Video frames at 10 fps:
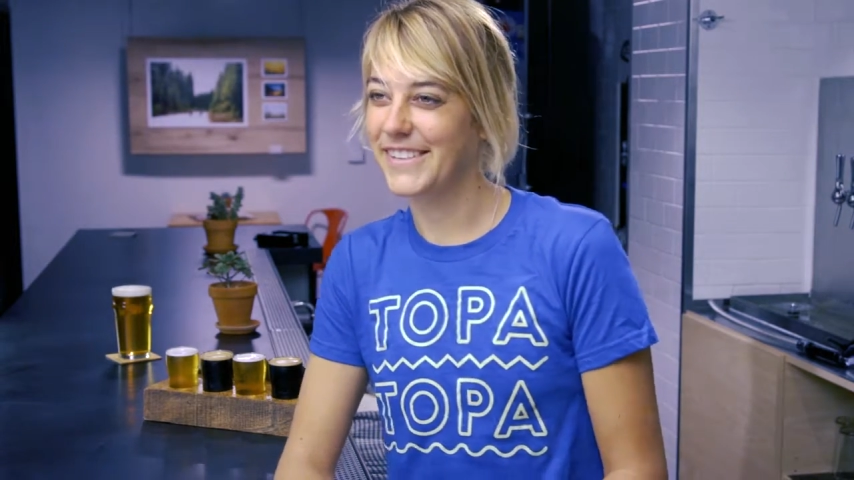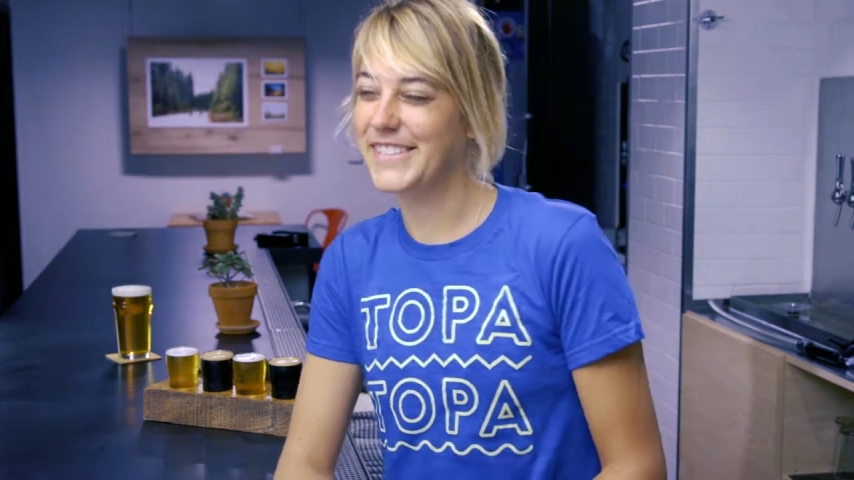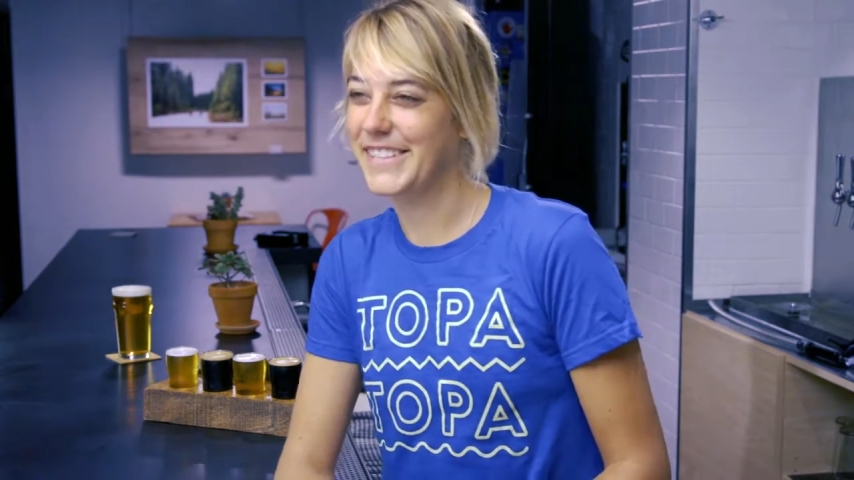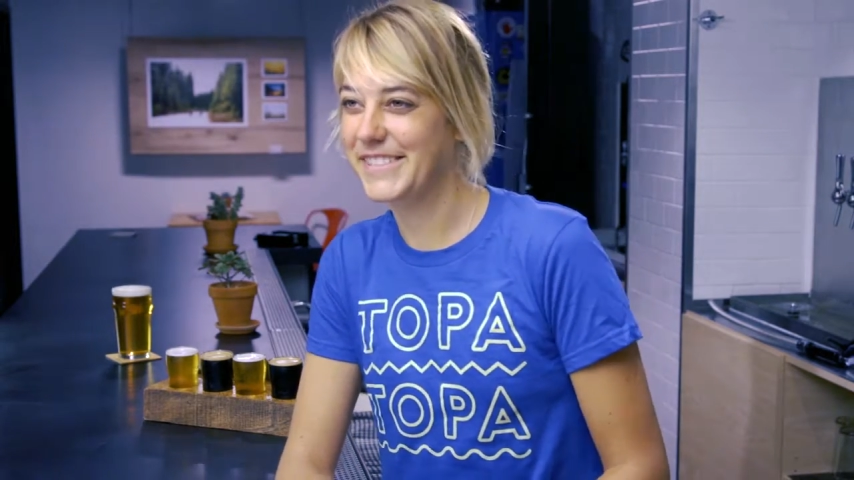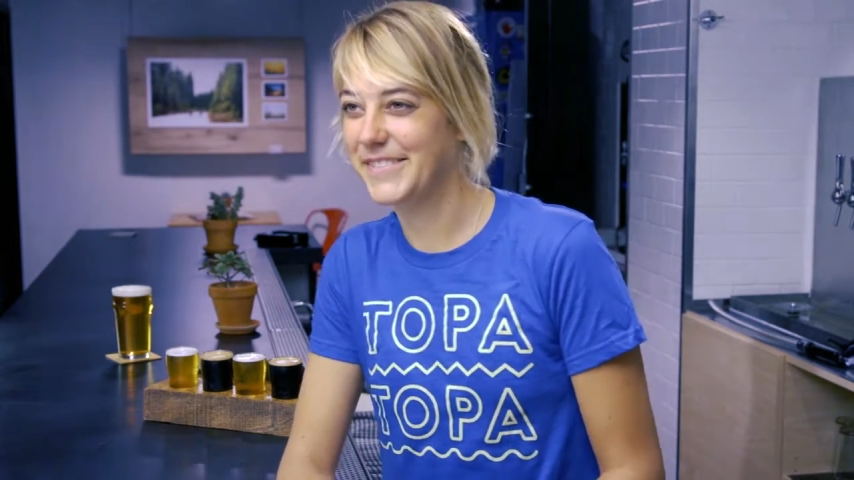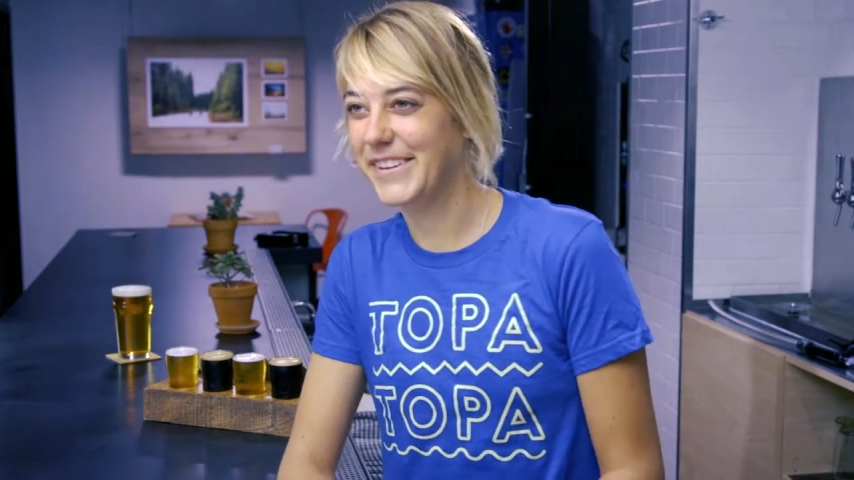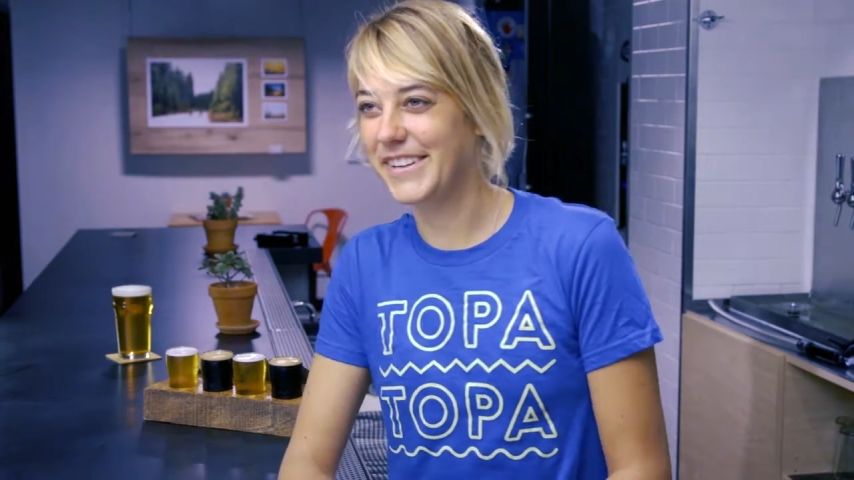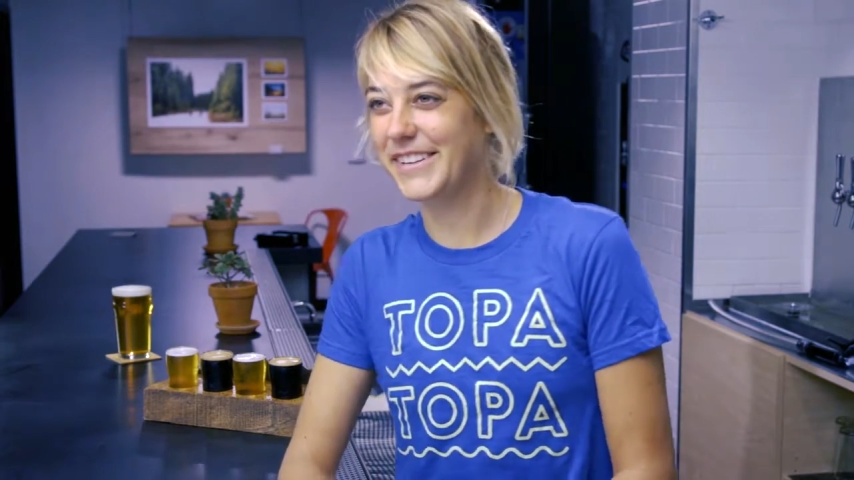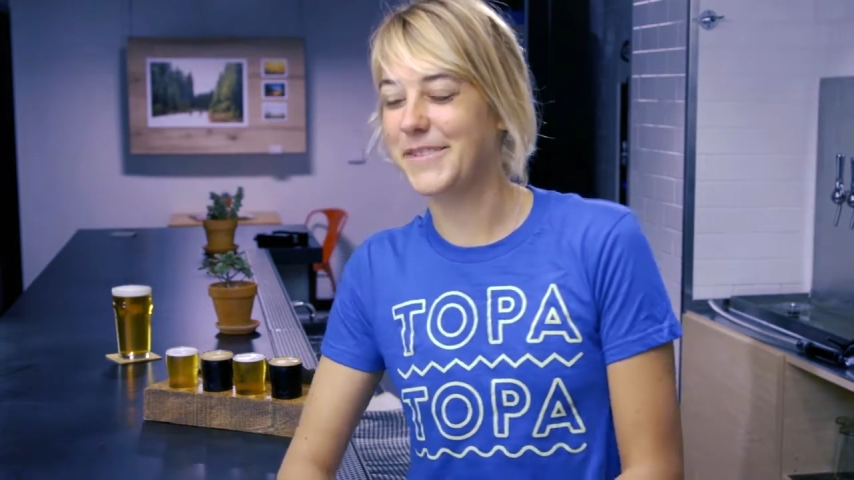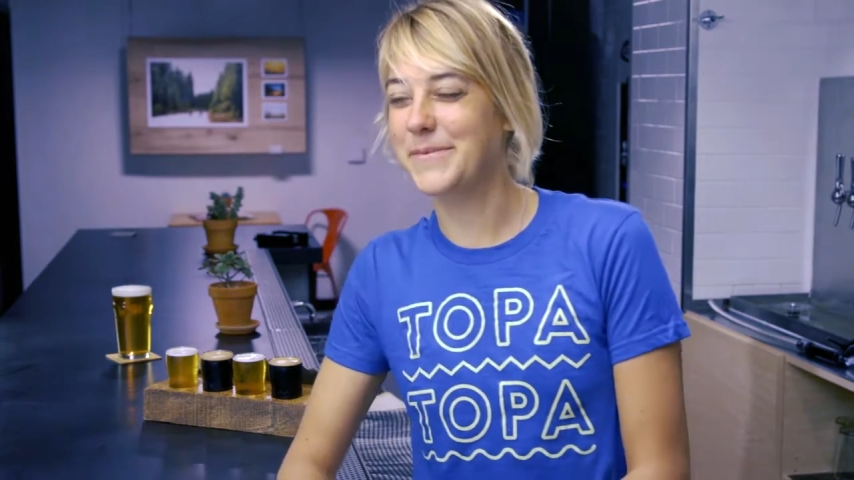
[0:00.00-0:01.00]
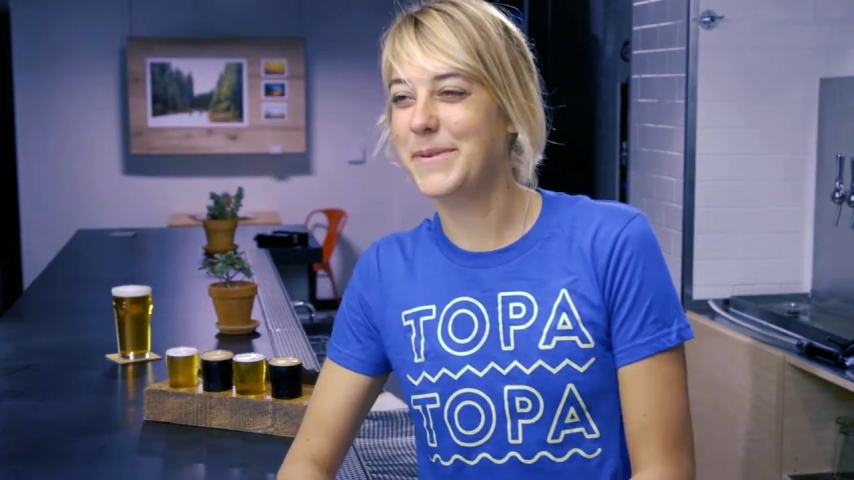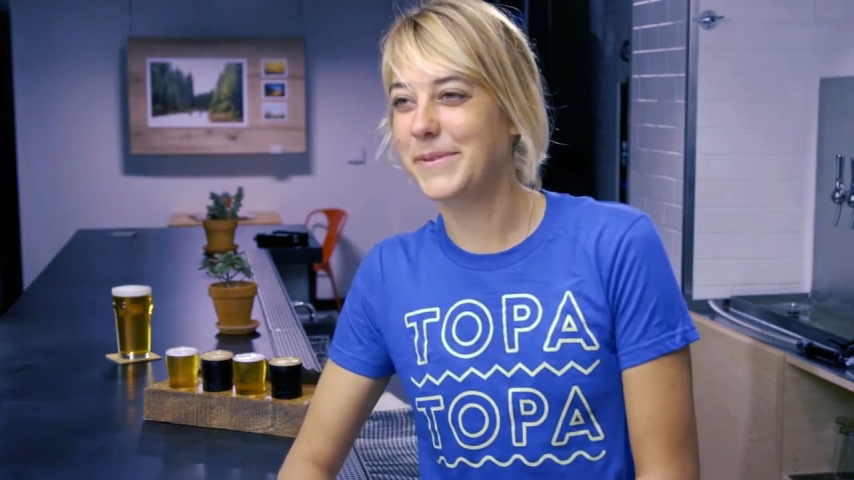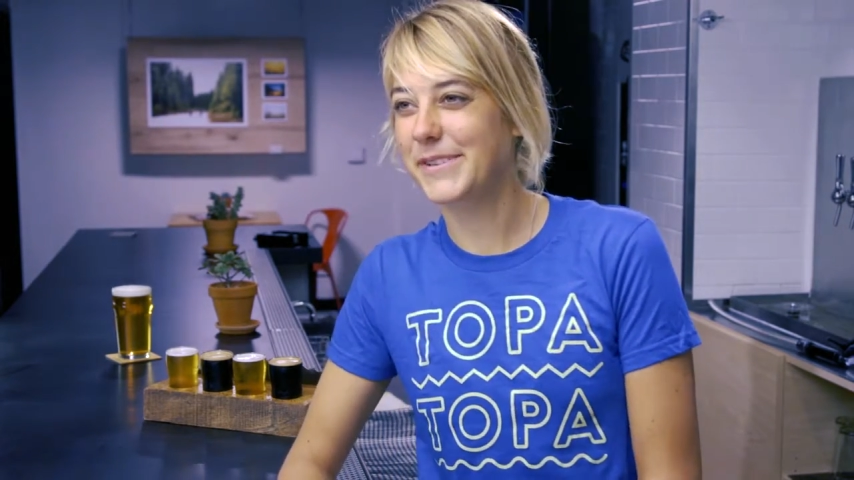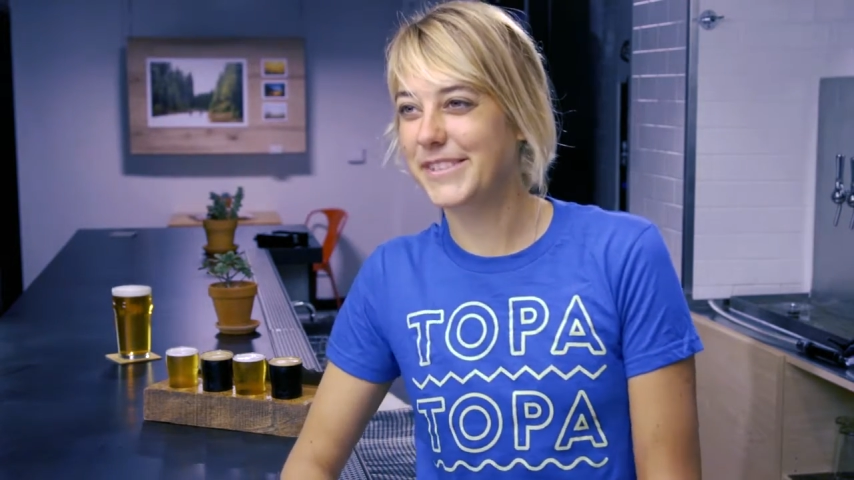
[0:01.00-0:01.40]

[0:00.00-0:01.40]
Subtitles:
it's awesome getting to know people